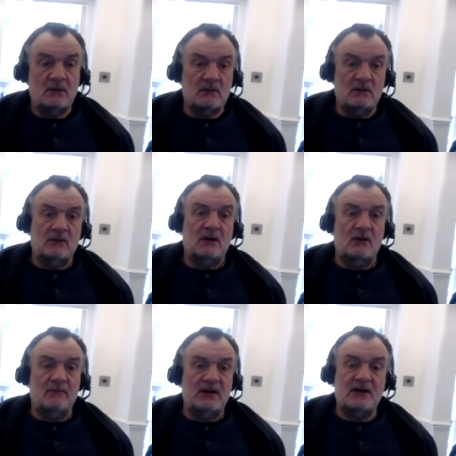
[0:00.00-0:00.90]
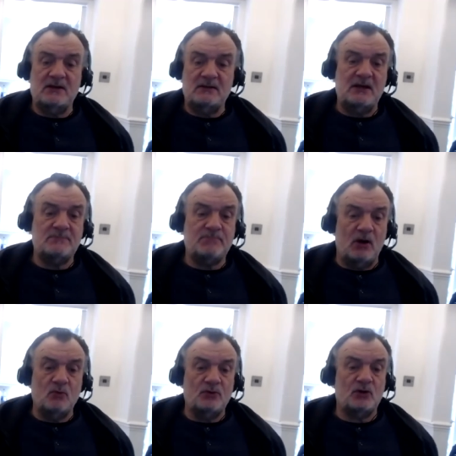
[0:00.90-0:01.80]
Uh, you know what I mean? Any, any, but I
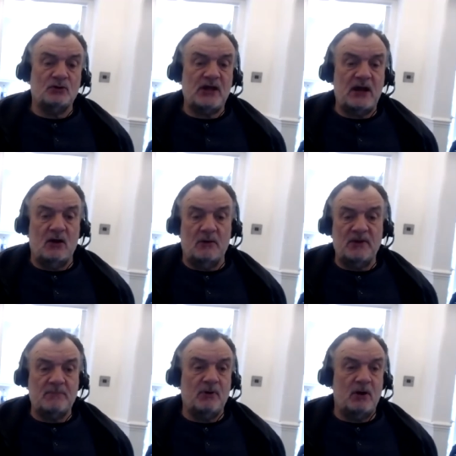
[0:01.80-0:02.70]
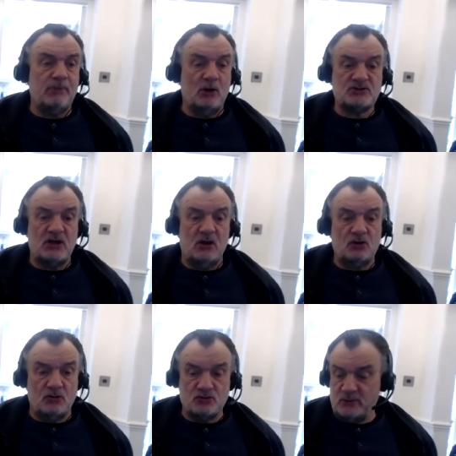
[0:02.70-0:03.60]
wouldn't have gone down like I've been hit by a boxer, like a
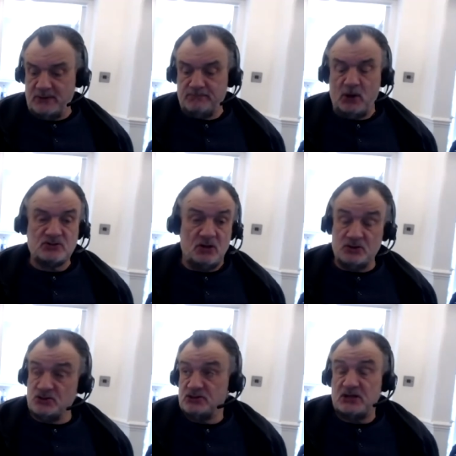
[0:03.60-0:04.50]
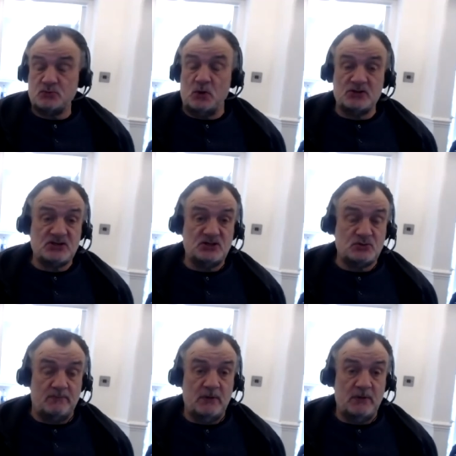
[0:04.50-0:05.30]
cruiserweight boxer. I'd have just, that's what I'd have said to him.